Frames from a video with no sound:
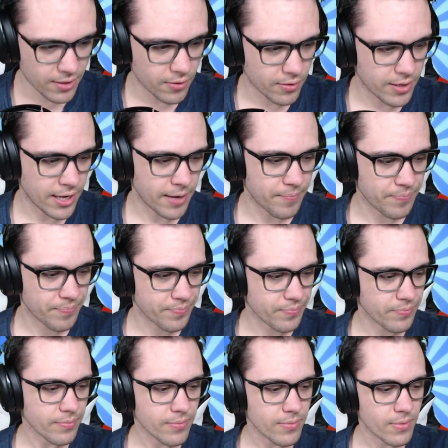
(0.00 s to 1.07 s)
Okay.
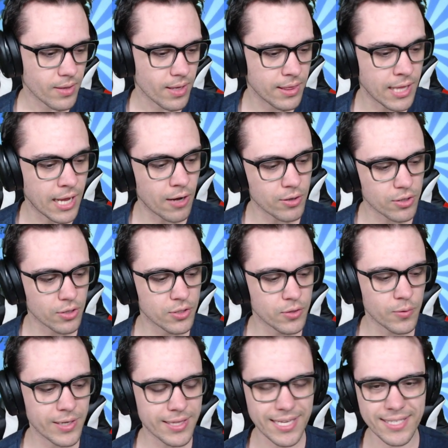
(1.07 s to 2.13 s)
Now, they're
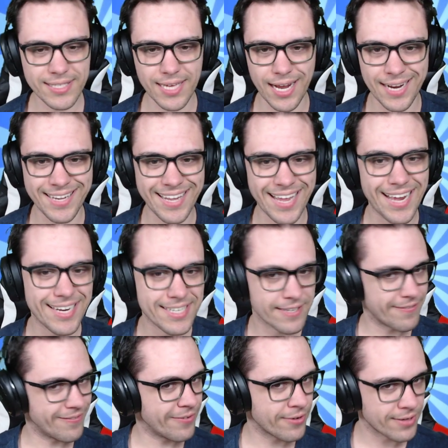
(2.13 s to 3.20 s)
doing things a lot
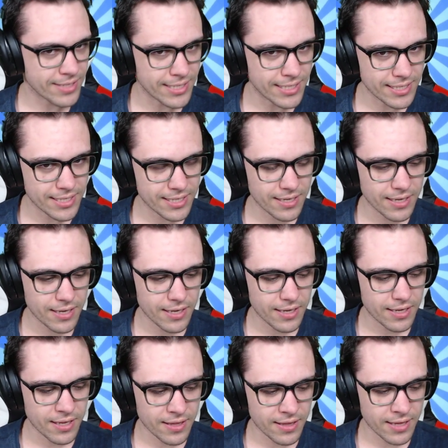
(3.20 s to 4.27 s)
differently
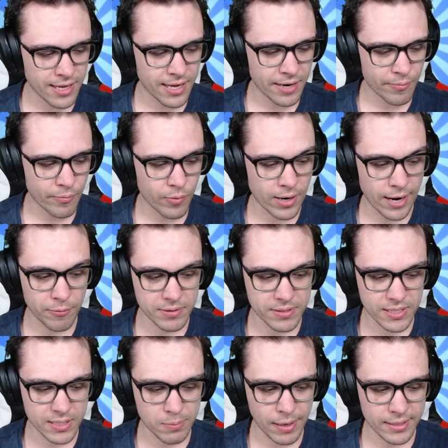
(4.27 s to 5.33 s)
than what I was
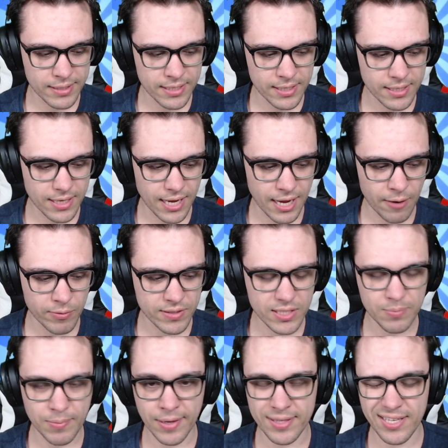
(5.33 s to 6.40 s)
expecting. I was
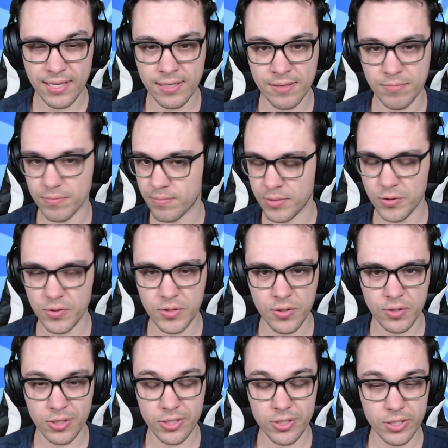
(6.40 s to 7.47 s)
expecting Mewtwo
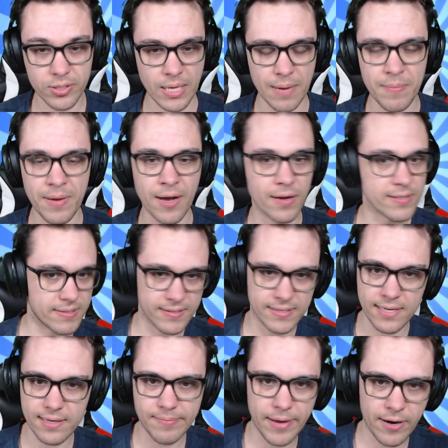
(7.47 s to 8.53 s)
just come out as a
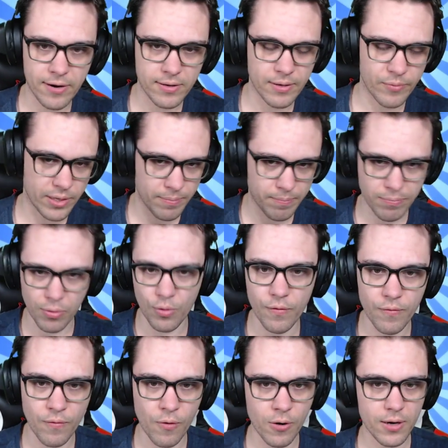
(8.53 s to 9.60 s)
sync pair that we can pull
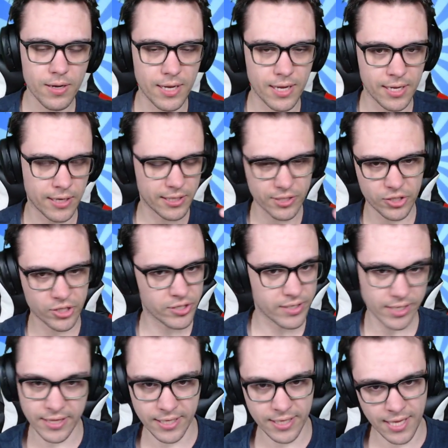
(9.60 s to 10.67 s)
for, and he's just
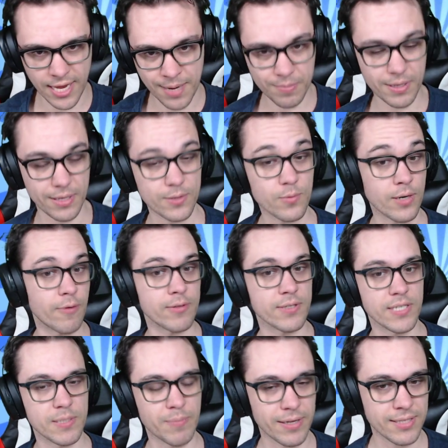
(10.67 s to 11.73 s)
in the game. That's what I was
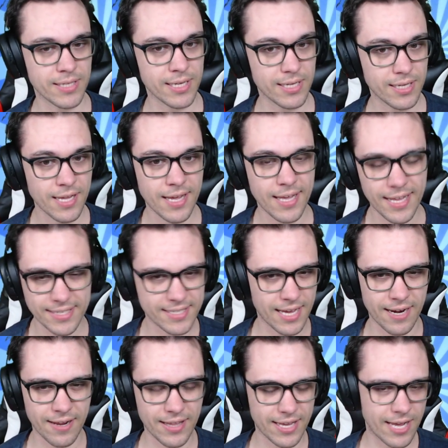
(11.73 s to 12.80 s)
expecting. That's kind
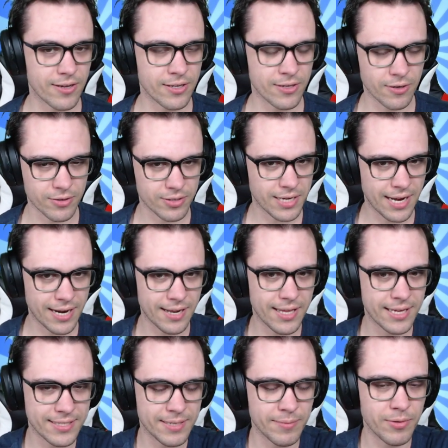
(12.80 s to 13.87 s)
of like how, kind of
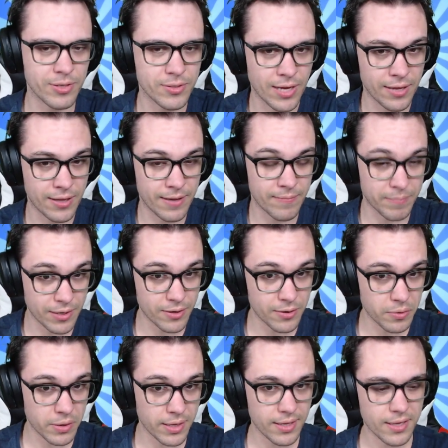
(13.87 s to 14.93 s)
like similar to how they've been
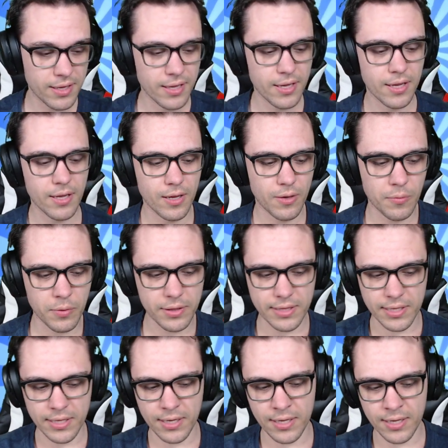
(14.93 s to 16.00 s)
doing with
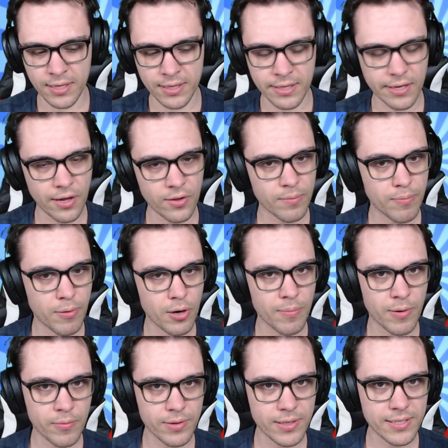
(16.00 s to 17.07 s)
the other
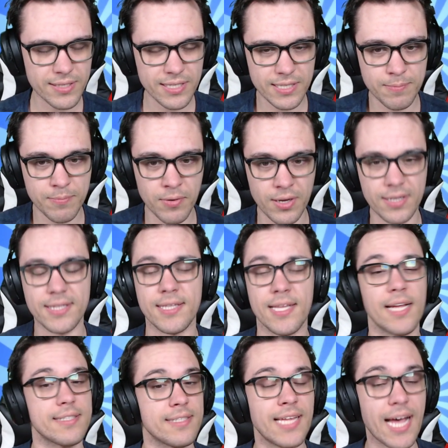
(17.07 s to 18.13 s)
Pokemon releases, but
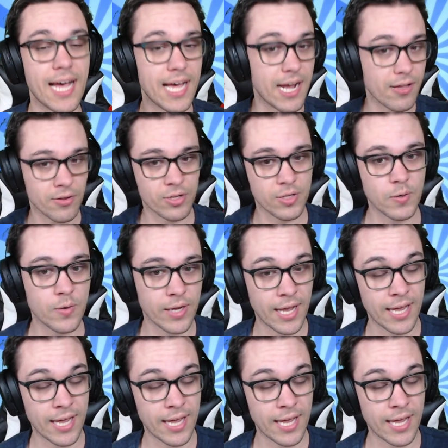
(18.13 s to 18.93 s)
that's not how they're doing it.